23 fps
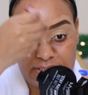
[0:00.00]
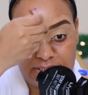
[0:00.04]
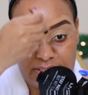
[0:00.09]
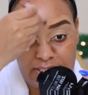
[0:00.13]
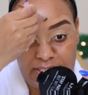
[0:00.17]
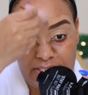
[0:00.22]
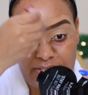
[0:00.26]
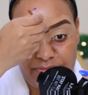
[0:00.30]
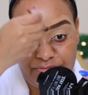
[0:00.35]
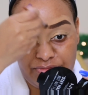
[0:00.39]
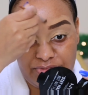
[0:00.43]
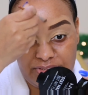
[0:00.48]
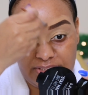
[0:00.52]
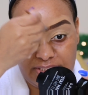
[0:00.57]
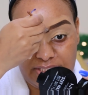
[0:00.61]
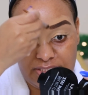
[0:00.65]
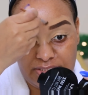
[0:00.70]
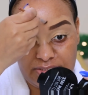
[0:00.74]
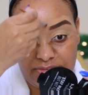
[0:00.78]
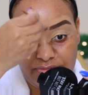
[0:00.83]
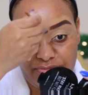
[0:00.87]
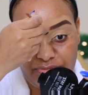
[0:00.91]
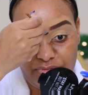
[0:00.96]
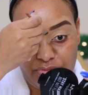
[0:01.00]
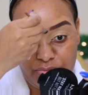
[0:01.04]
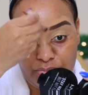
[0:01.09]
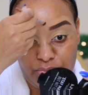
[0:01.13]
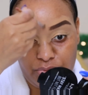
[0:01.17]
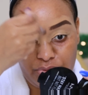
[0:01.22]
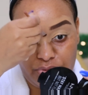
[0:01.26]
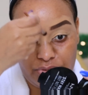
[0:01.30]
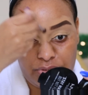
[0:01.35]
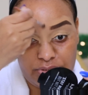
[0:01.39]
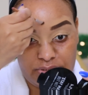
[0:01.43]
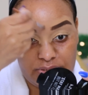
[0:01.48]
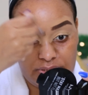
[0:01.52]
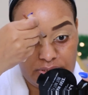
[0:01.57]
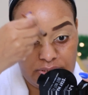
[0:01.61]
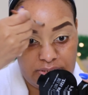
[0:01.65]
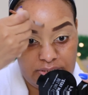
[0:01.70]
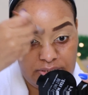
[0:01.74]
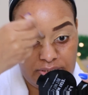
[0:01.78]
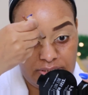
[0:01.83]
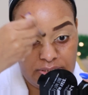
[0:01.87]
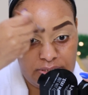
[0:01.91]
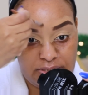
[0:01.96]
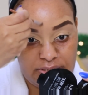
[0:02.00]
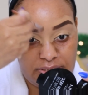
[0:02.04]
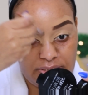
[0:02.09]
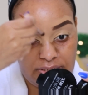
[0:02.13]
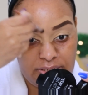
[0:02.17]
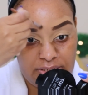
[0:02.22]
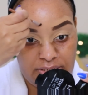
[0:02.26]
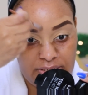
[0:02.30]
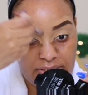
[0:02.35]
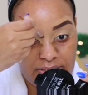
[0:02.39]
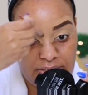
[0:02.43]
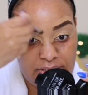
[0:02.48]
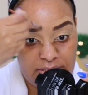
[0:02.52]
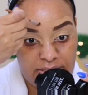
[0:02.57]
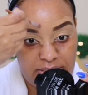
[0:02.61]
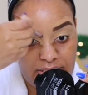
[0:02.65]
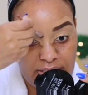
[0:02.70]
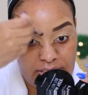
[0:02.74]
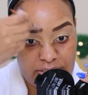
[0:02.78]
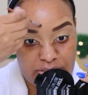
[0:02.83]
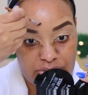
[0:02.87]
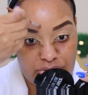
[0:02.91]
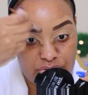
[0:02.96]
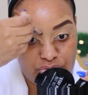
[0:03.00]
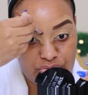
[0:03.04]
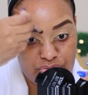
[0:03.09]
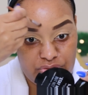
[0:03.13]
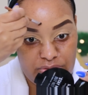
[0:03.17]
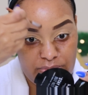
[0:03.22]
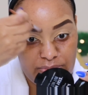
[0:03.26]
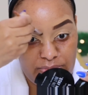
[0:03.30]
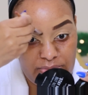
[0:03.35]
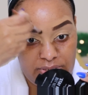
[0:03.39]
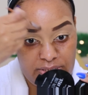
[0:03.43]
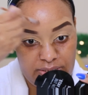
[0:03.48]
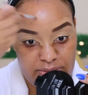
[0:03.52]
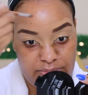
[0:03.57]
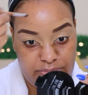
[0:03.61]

in every sense of the word. Extremely